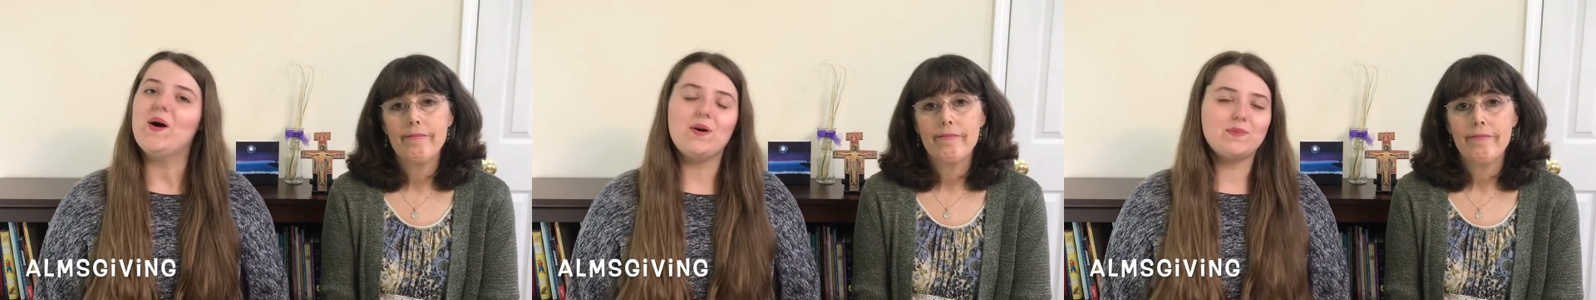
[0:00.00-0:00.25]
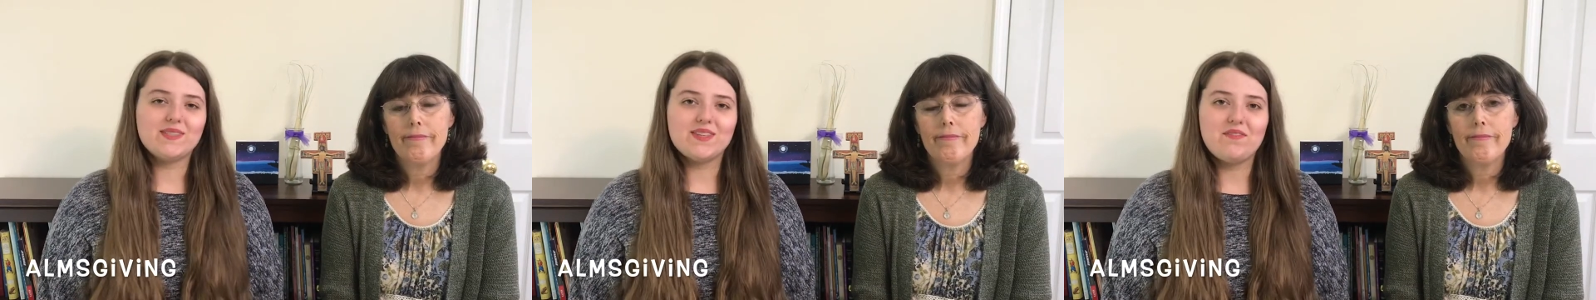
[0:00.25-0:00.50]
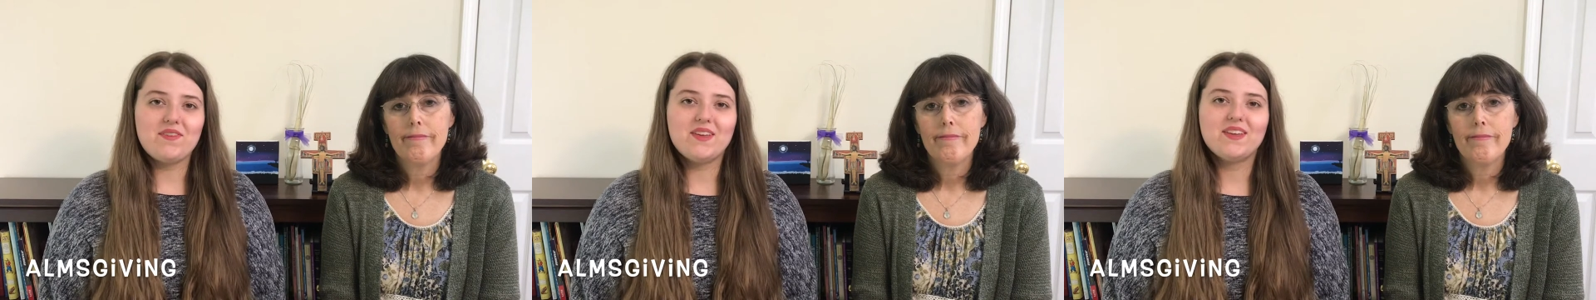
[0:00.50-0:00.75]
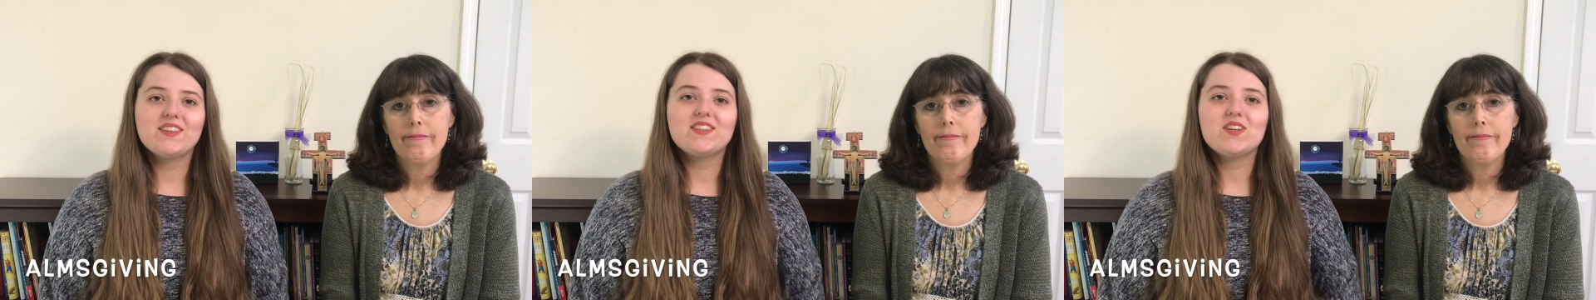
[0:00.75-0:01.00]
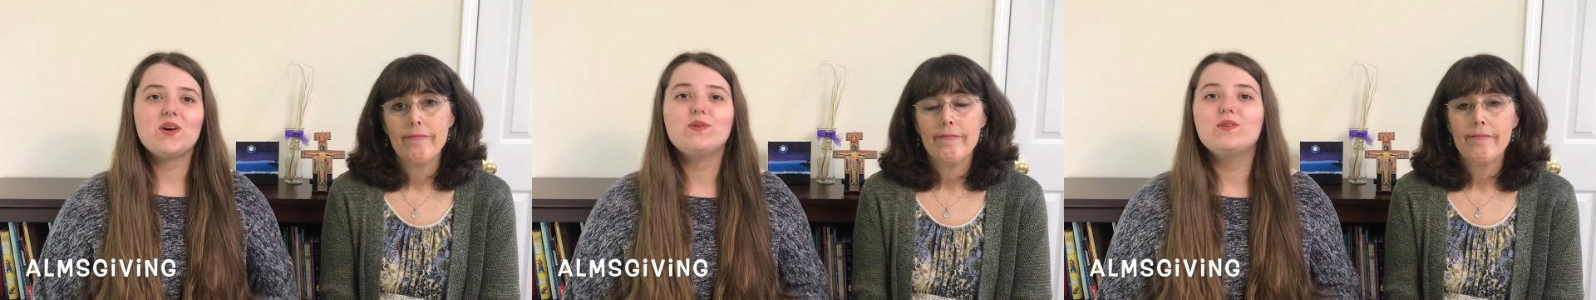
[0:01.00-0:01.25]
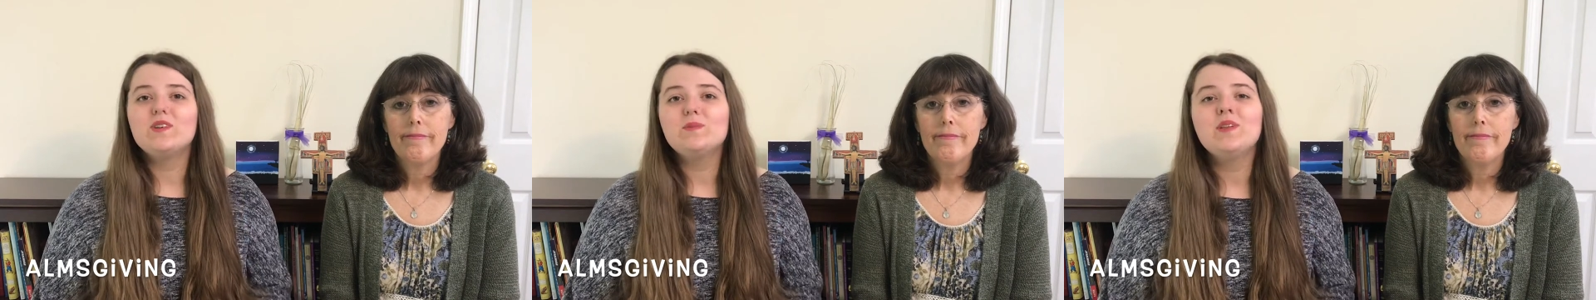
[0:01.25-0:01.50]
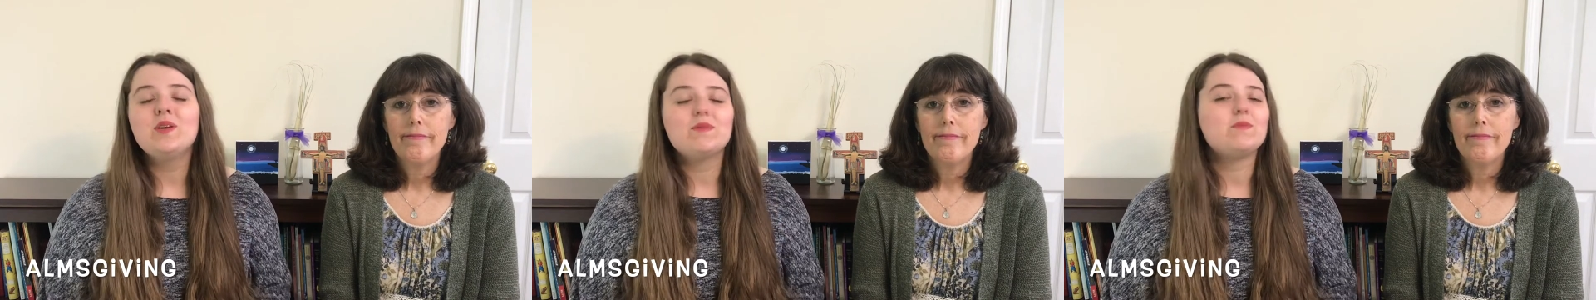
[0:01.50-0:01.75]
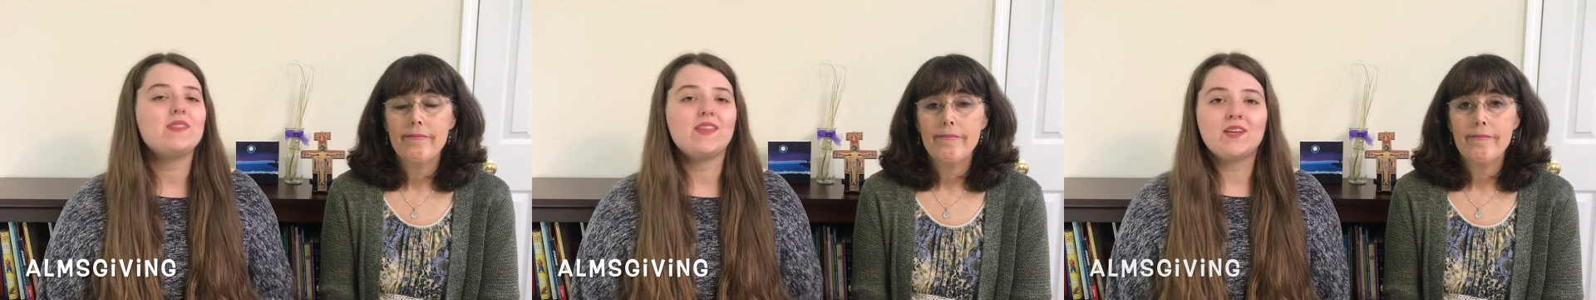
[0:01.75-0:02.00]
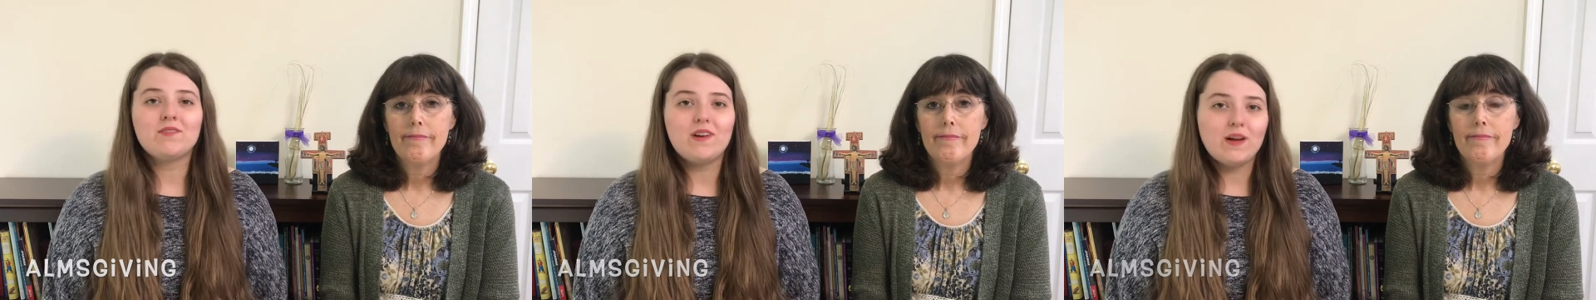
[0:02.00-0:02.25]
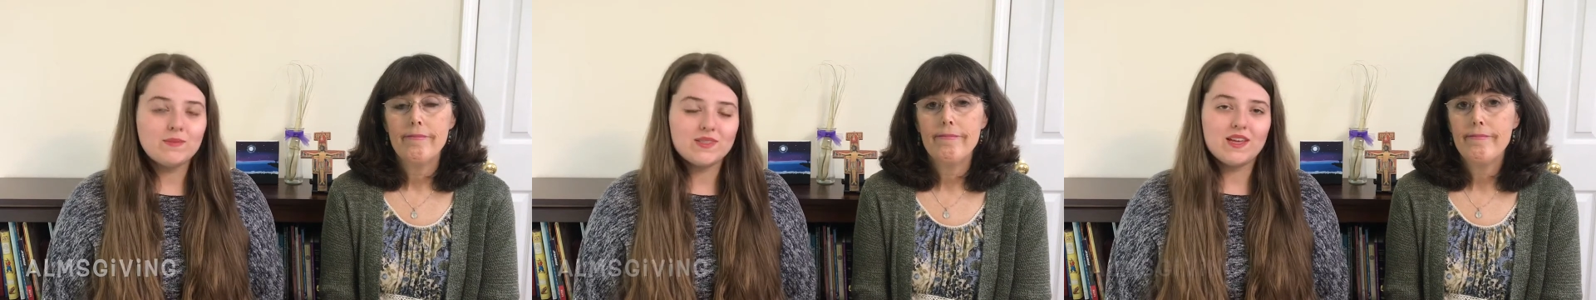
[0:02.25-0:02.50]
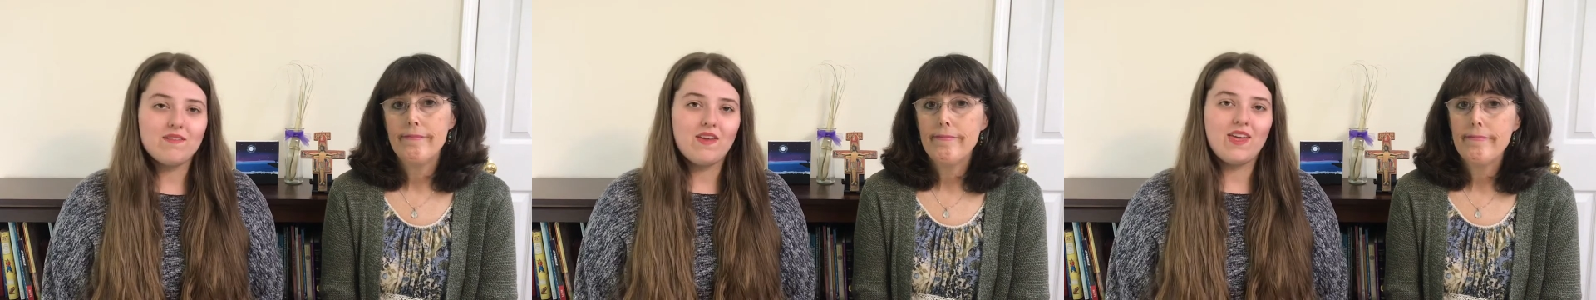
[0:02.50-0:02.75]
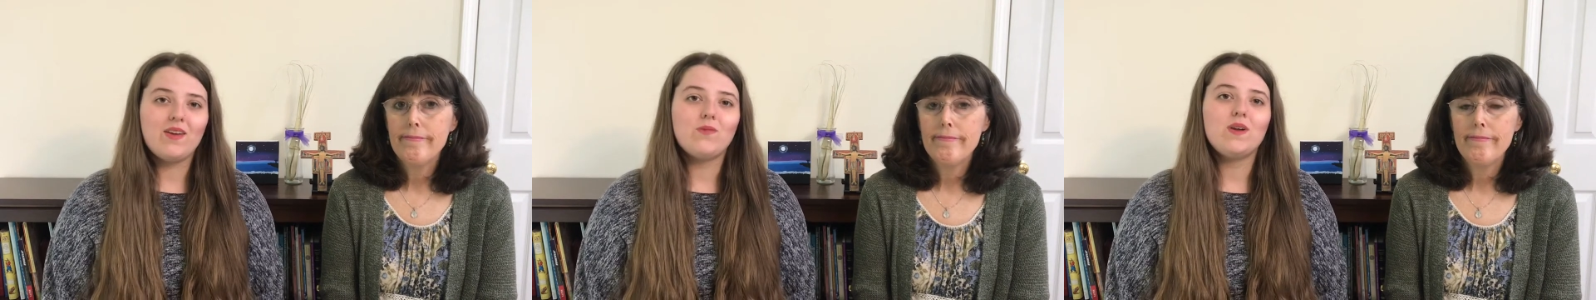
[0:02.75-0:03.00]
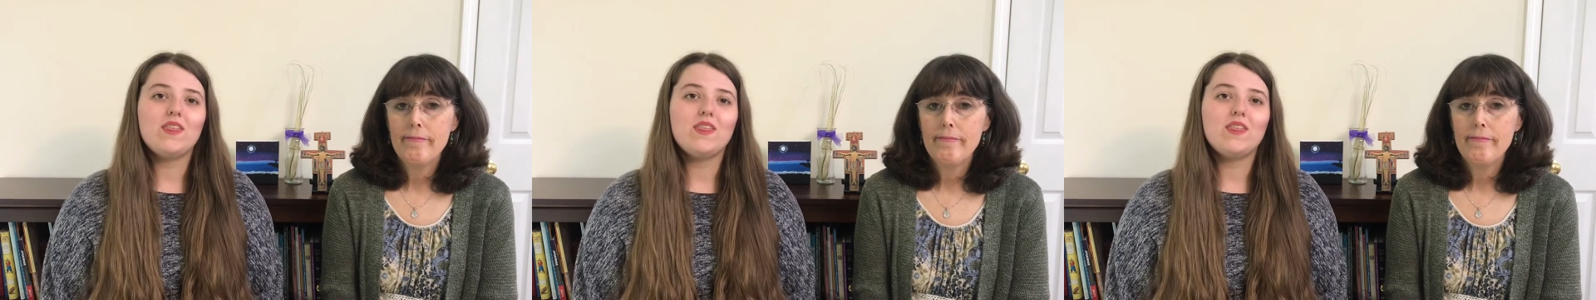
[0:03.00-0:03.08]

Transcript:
Speaker 1: almsgiving. So normally when we think of almsgiving,